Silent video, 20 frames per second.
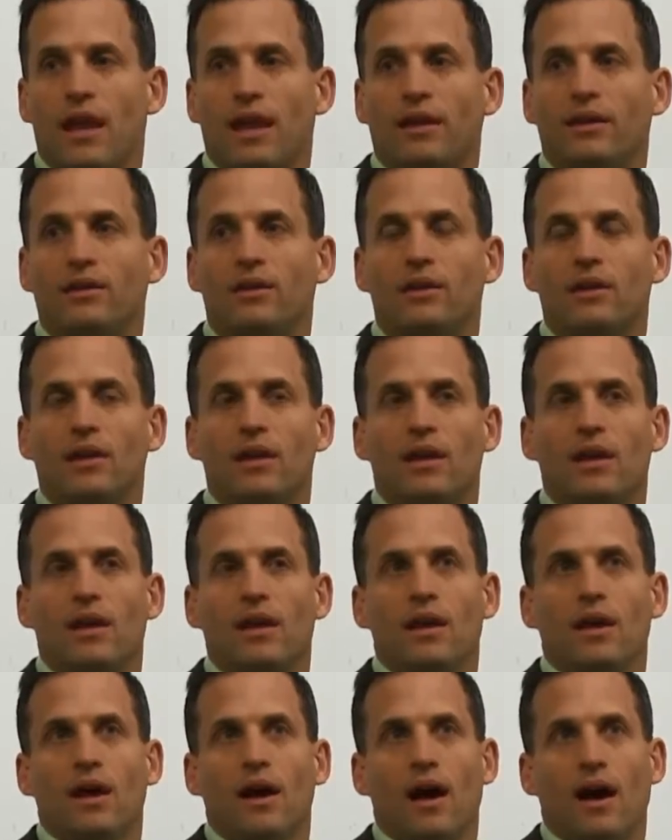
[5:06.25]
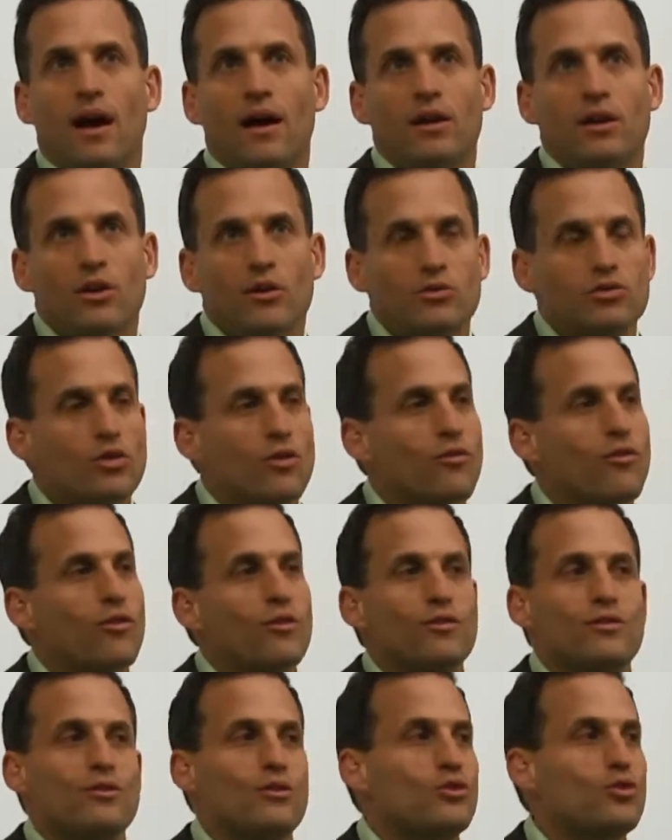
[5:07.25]
And so
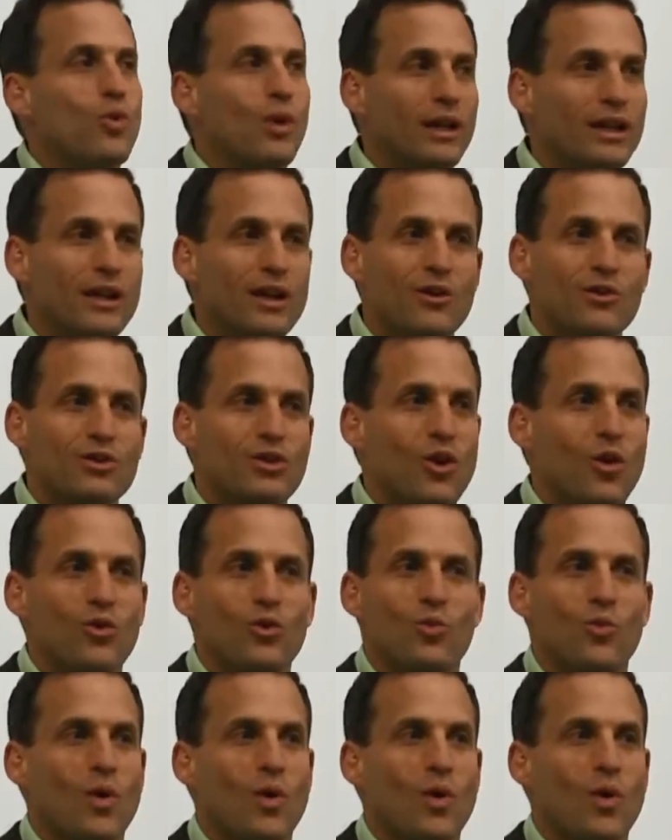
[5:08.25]
for 20 years ago,